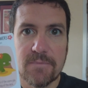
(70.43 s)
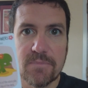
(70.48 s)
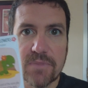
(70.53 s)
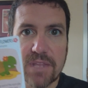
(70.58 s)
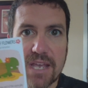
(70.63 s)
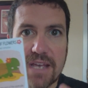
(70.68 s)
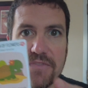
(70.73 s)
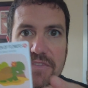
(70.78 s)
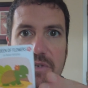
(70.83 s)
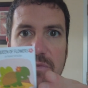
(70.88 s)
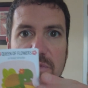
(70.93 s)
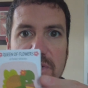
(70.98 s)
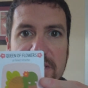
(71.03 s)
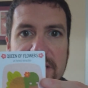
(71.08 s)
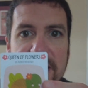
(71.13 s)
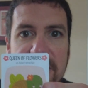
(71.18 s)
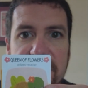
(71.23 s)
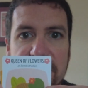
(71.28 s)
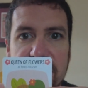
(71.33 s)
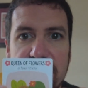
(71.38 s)
And then once
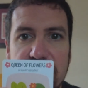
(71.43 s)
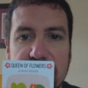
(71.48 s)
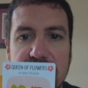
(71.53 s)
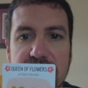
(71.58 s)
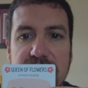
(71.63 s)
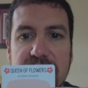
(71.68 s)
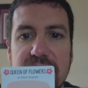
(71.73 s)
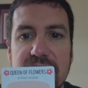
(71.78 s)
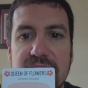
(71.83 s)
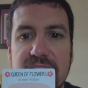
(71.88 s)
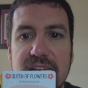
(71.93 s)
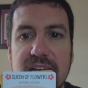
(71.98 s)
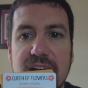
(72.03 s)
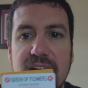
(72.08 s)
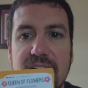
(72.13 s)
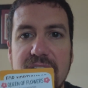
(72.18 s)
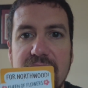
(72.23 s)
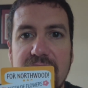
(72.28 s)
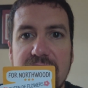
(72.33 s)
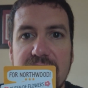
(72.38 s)
I do,
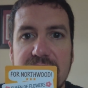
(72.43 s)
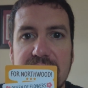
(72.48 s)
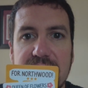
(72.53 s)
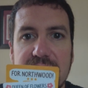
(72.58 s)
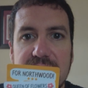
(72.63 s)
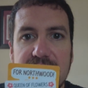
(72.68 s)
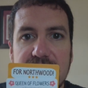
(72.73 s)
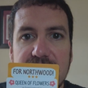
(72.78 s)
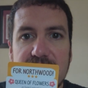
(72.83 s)
I